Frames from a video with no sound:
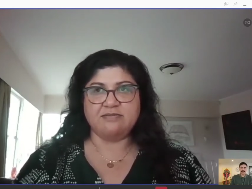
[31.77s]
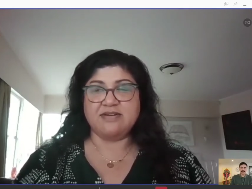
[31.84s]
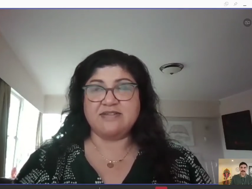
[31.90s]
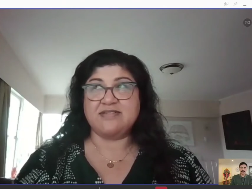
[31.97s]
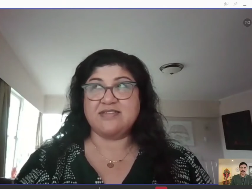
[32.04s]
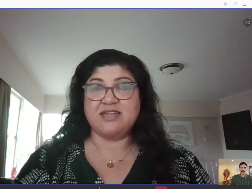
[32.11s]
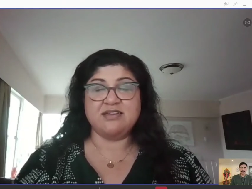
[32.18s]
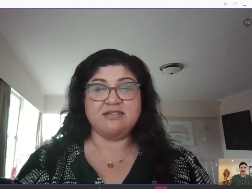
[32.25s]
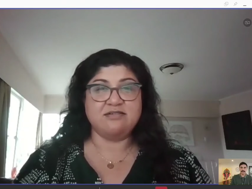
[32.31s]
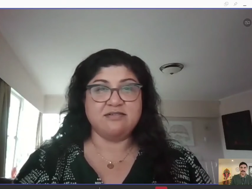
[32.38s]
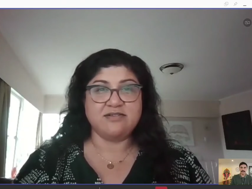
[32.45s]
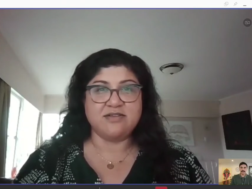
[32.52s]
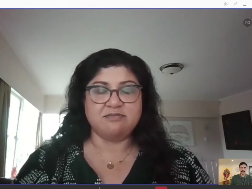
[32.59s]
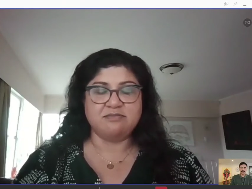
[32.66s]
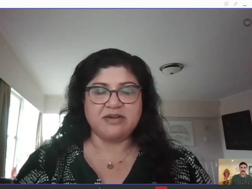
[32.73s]
guess my
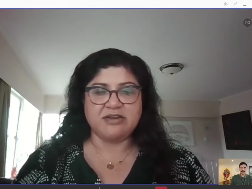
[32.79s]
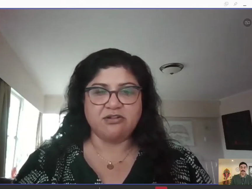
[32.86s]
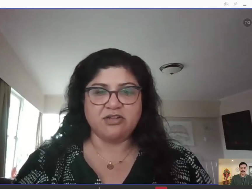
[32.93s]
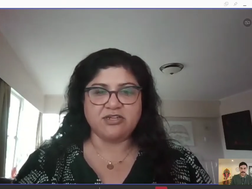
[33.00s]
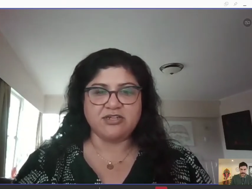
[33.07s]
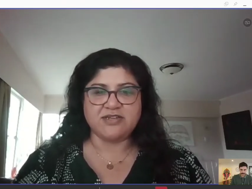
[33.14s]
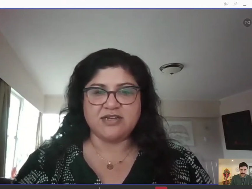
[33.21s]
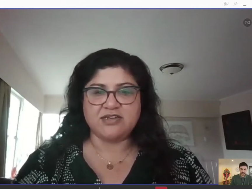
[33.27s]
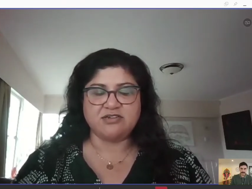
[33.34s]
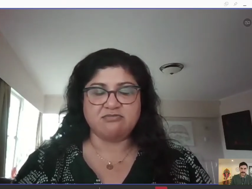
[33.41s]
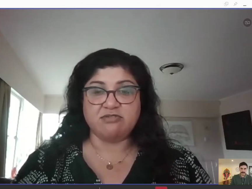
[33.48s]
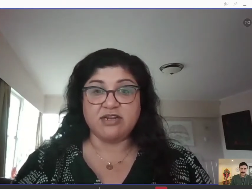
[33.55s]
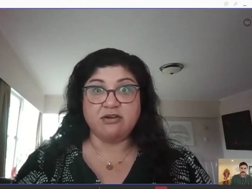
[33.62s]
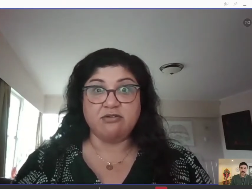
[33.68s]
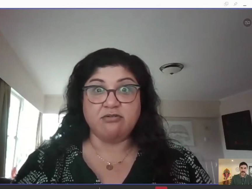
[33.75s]
skills and my knowledge
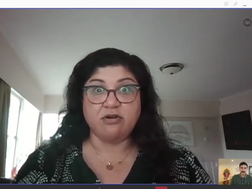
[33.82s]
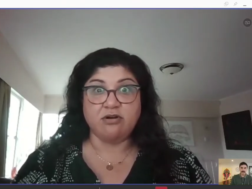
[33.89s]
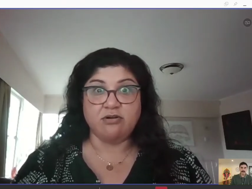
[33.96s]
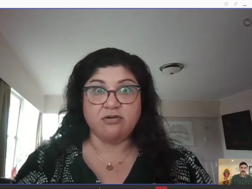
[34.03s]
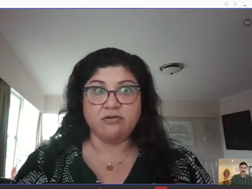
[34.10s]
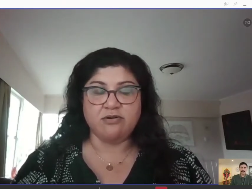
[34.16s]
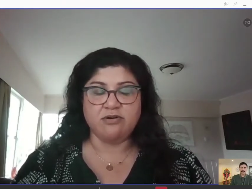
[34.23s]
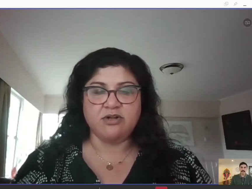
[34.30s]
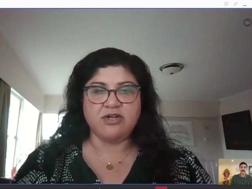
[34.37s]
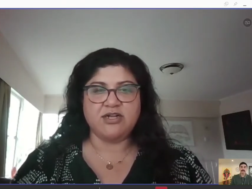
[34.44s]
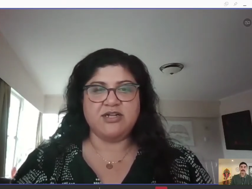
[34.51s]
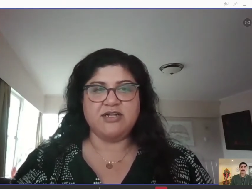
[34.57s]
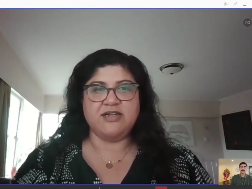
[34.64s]
started to really grow.